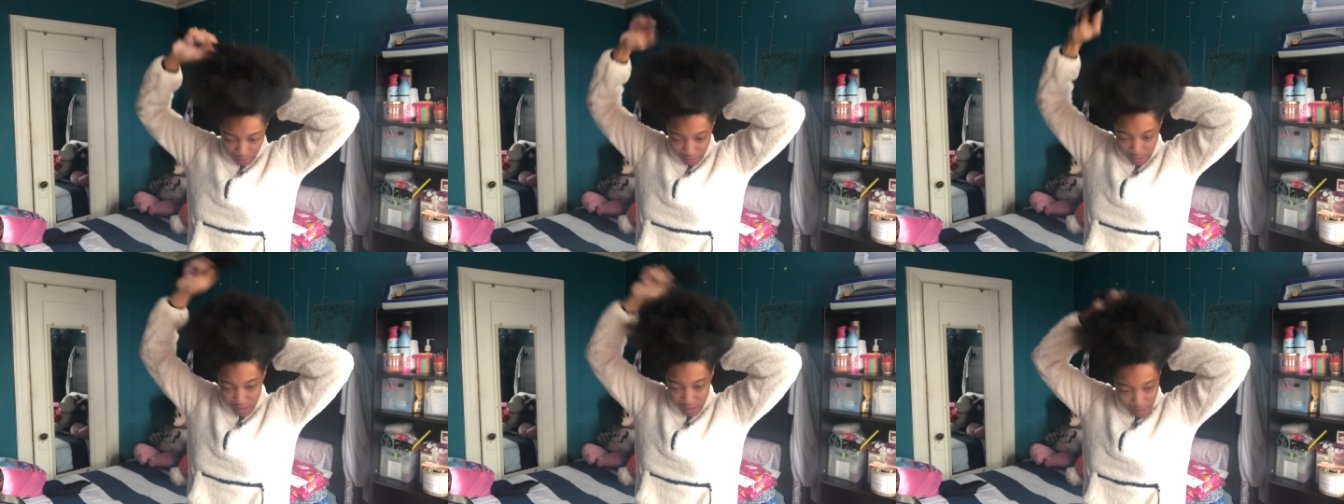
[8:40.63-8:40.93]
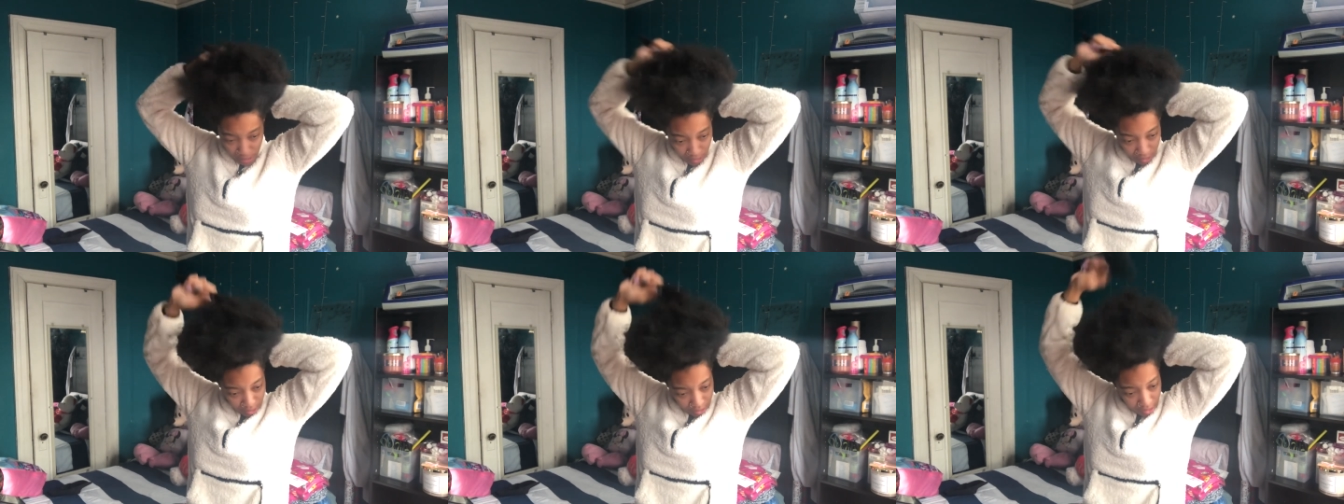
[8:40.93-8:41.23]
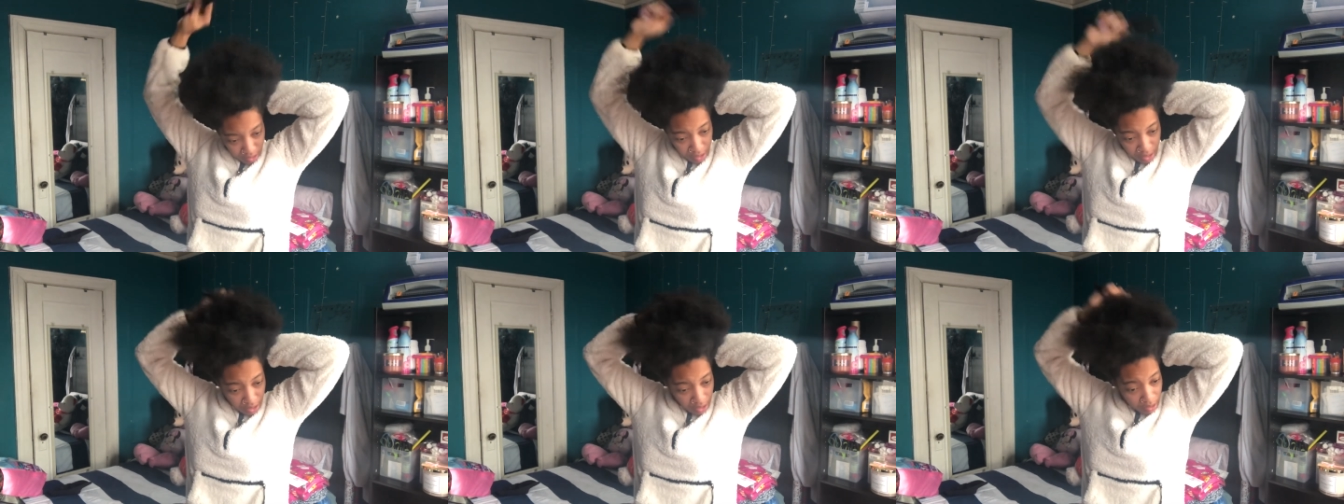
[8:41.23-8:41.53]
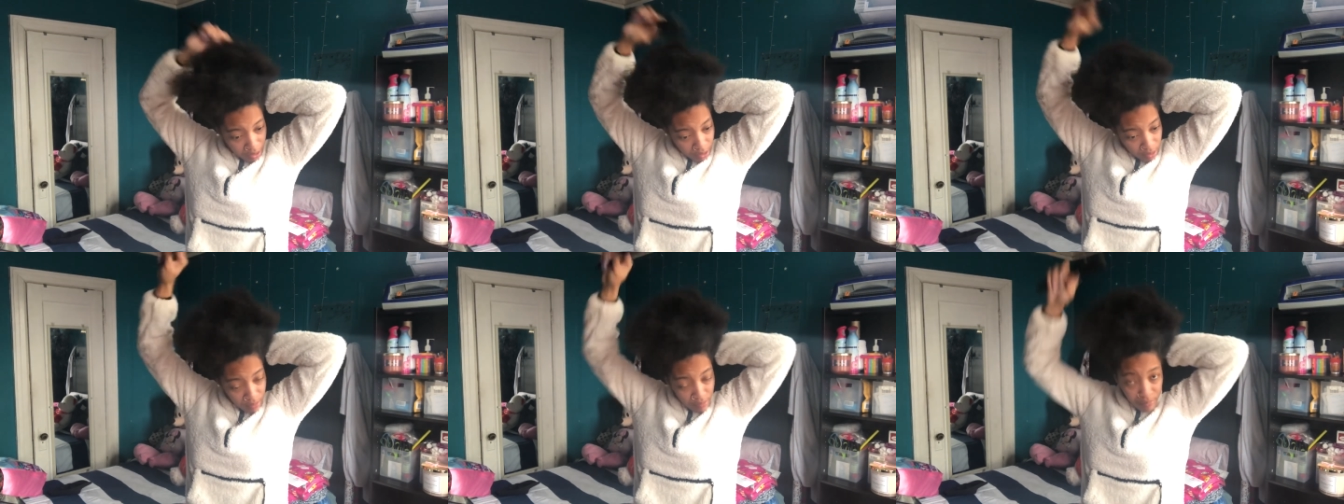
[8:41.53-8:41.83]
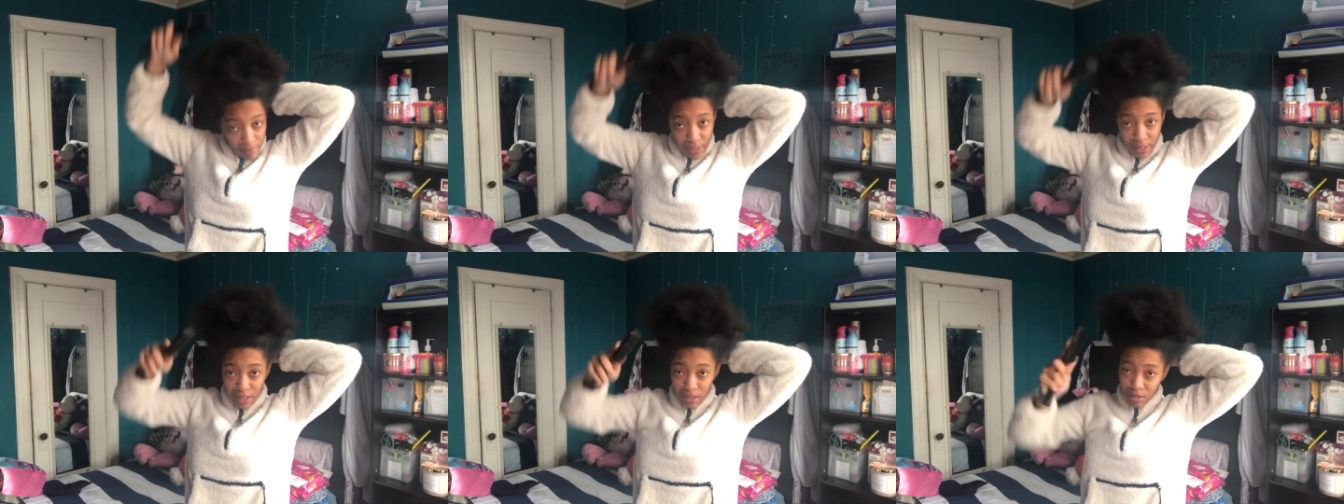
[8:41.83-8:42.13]
And
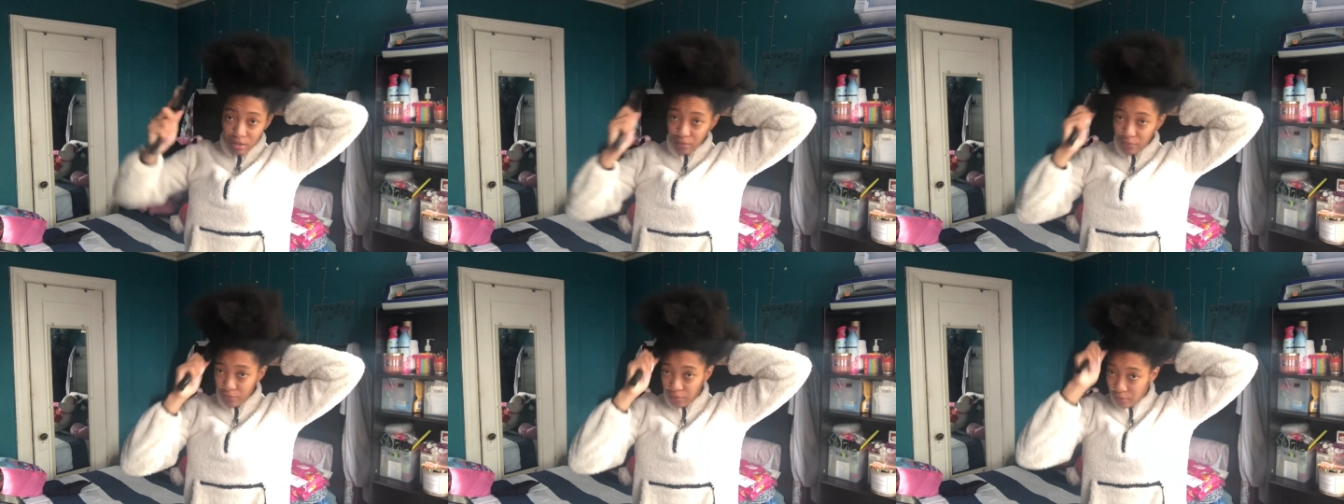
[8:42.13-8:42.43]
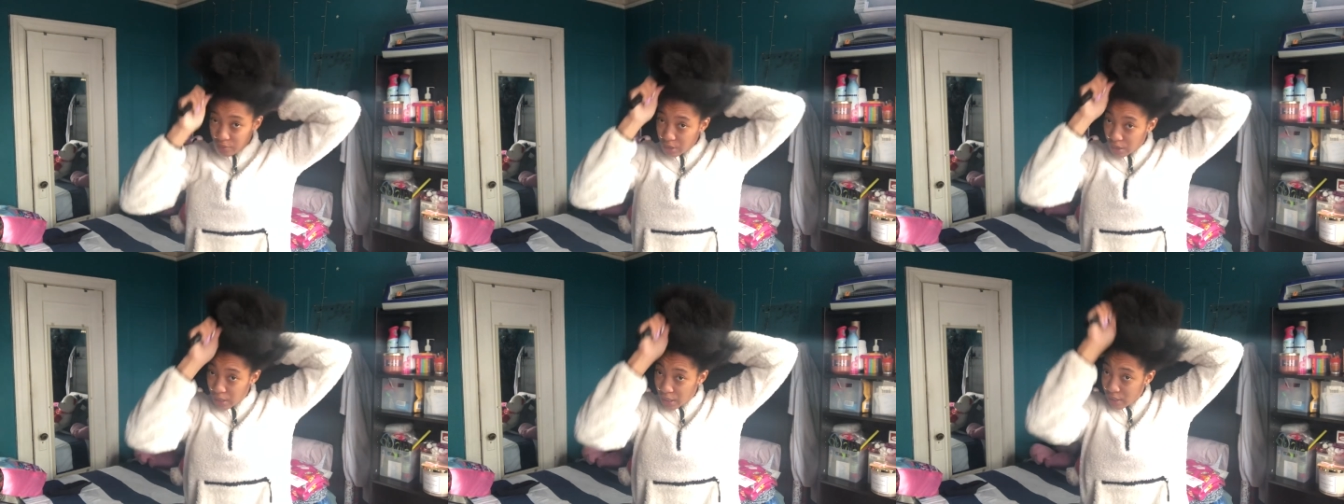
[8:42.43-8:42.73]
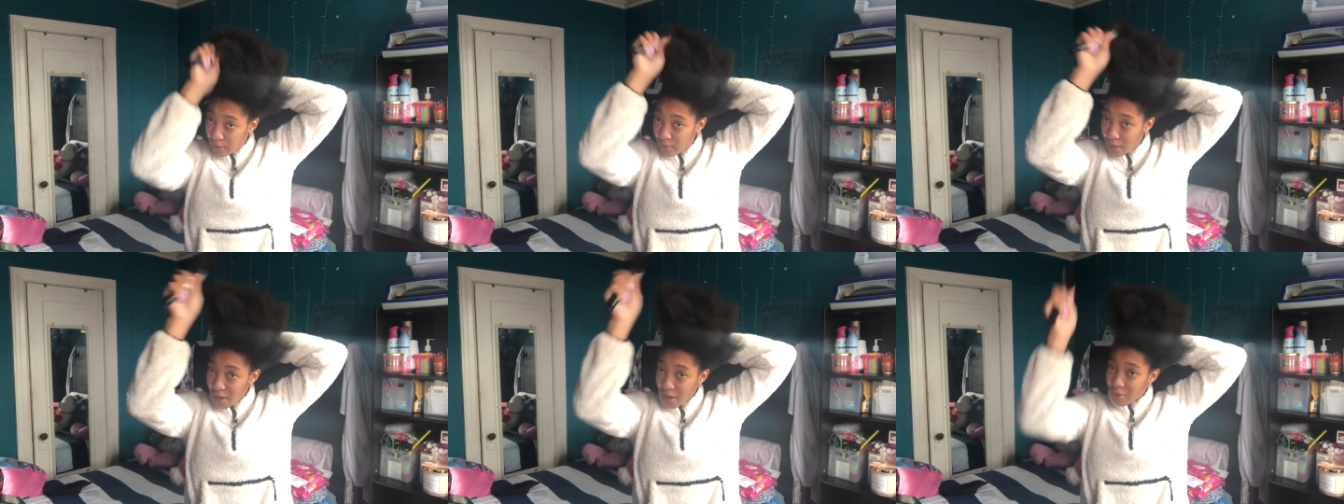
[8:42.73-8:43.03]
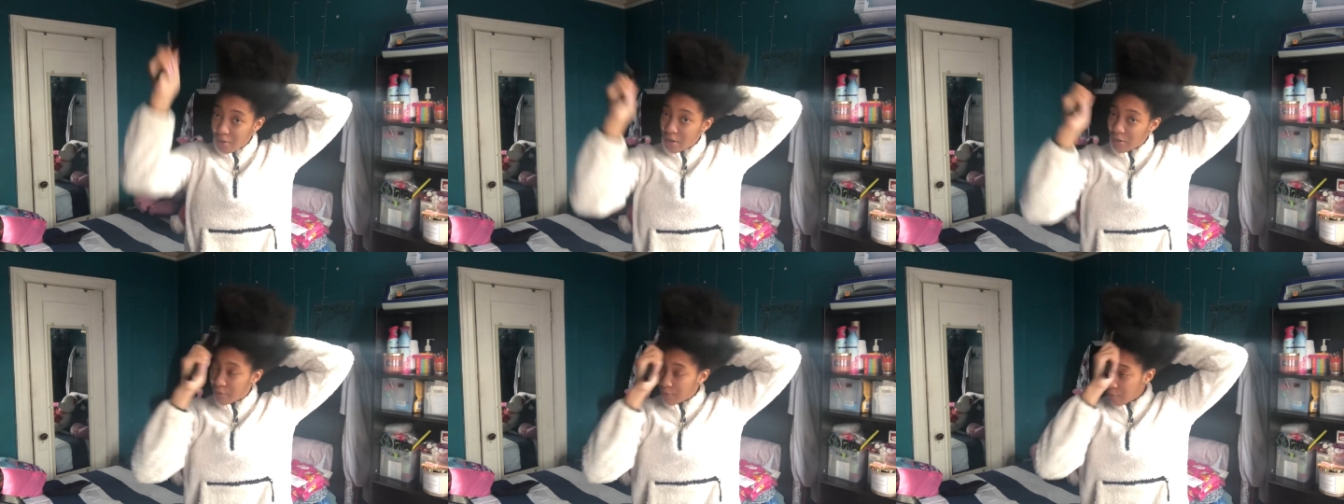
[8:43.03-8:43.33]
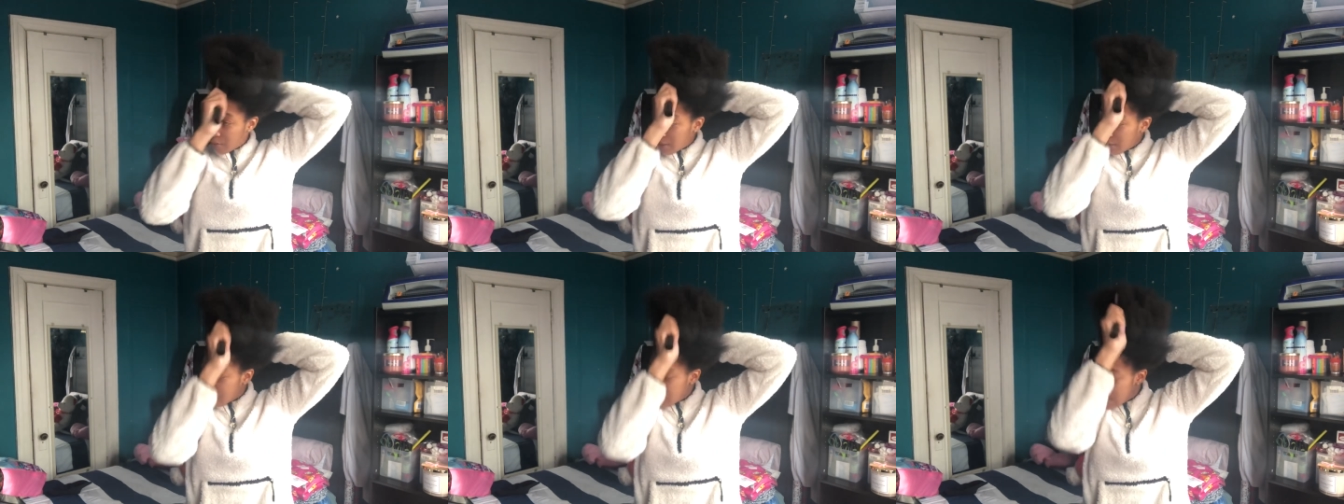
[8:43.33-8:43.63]
based off of what I, how I,
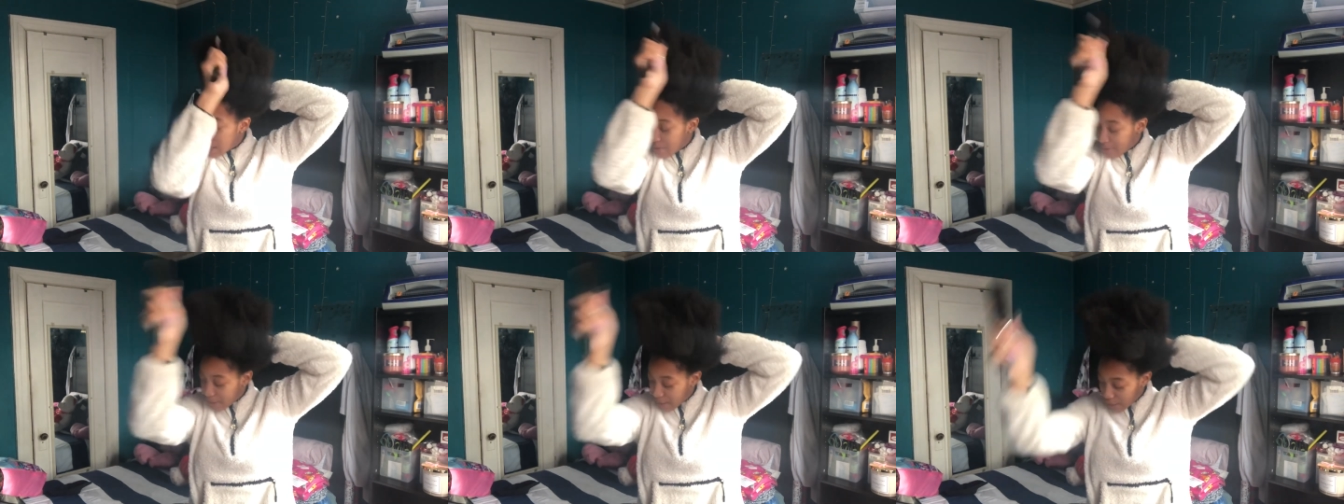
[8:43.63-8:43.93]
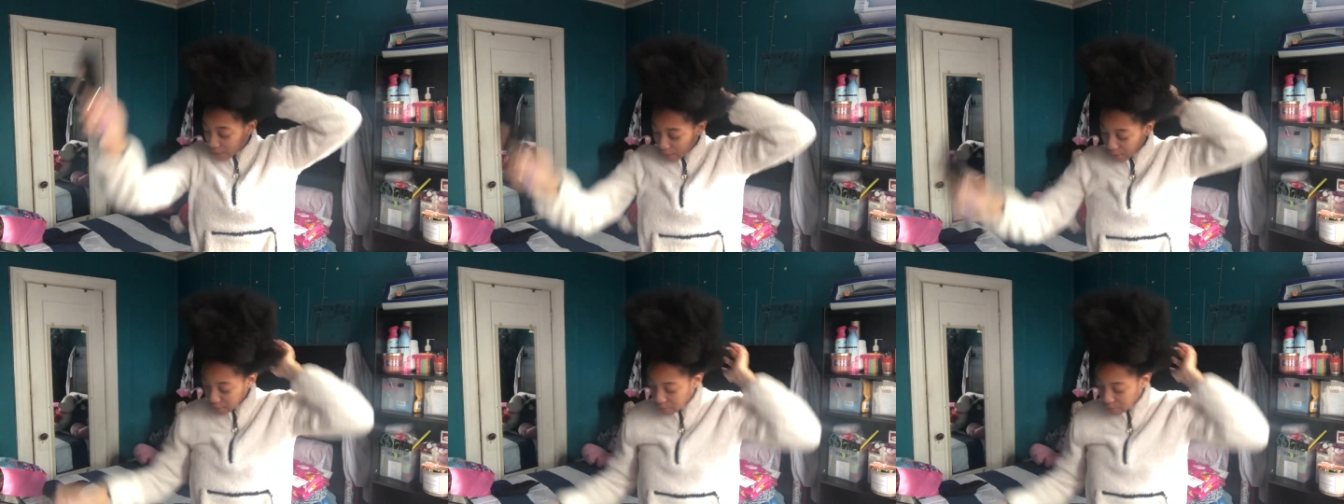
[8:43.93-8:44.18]
whatever time I get out